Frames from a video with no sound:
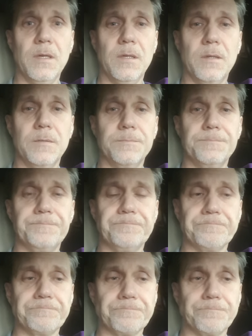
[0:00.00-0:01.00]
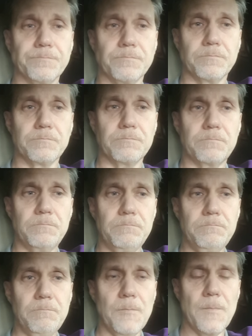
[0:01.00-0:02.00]

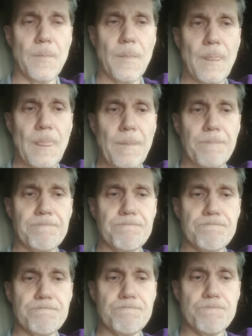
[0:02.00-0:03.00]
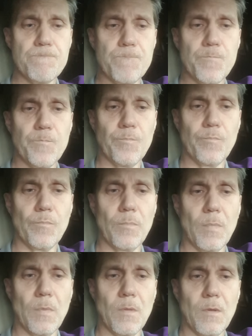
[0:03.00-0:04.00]

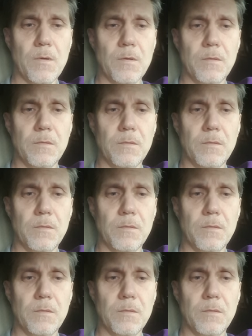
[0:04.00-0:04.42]
Nobody speaks.